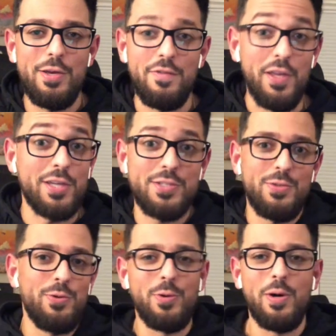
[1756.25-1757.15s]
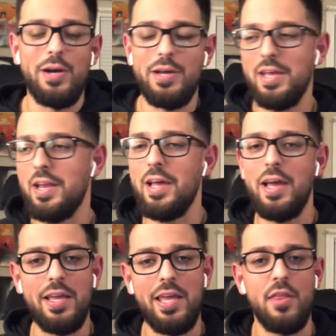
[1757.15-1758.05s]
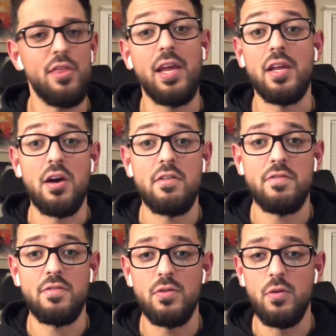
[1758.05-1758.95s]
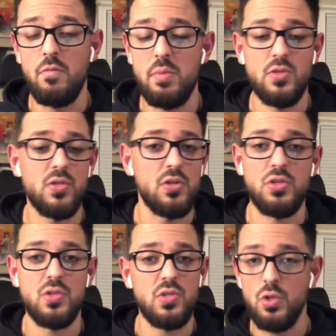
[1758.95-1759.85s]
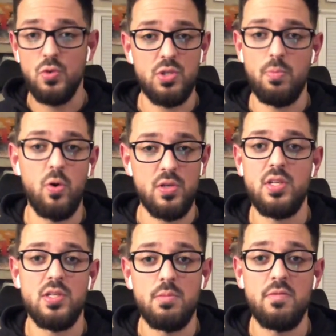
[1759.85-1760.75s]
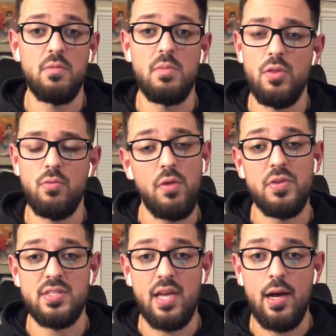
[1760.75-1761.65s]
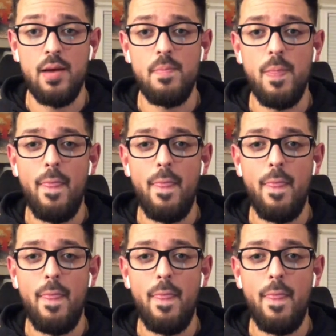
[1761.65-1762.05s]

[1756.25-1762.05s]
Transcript: Phoenix, who, again, I can't thank enough, who have been such a huge support system for me throughout this time.